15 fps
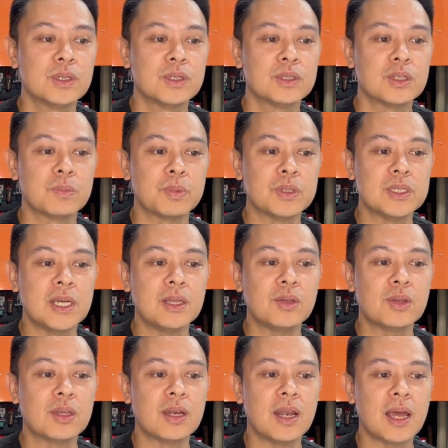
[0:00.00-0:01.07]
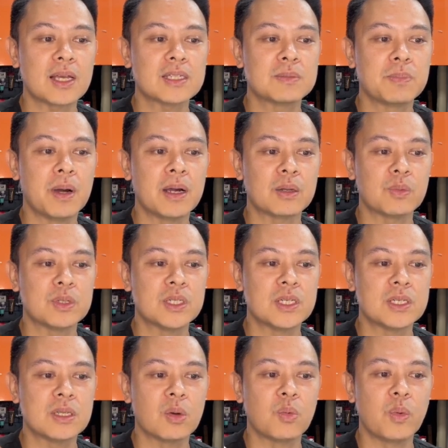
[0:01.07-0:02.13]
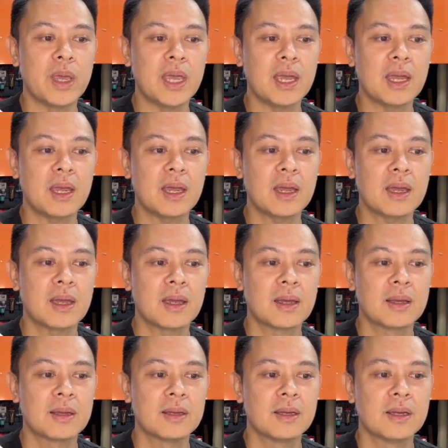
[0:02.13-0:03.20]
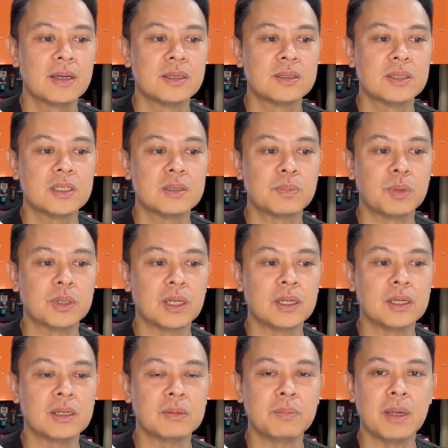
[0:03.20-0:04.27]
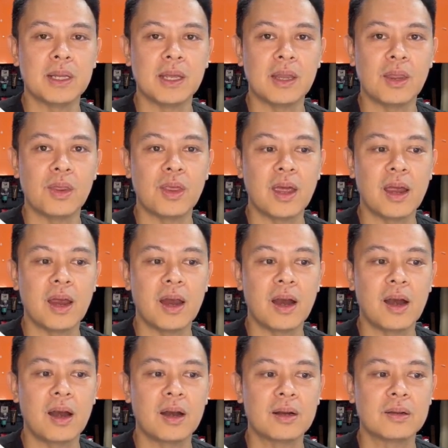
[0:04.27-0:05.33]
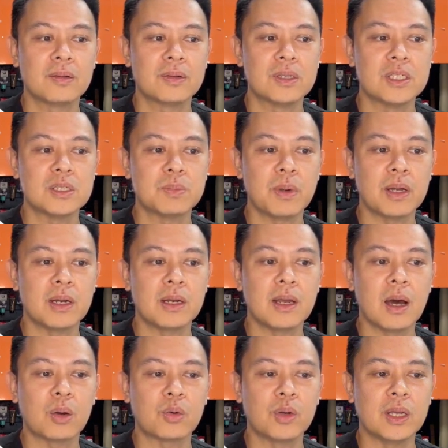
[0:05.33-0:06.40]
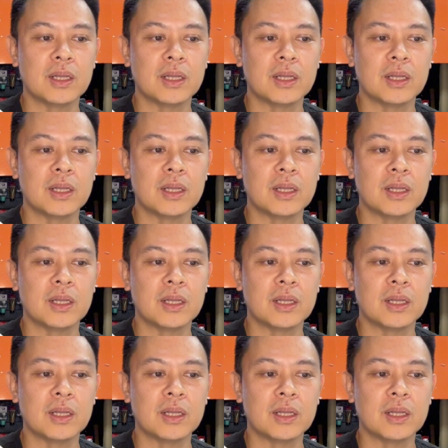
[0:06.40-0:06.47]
So proceed to the next part, which is the wing. Just put a little bit in there, spread it out real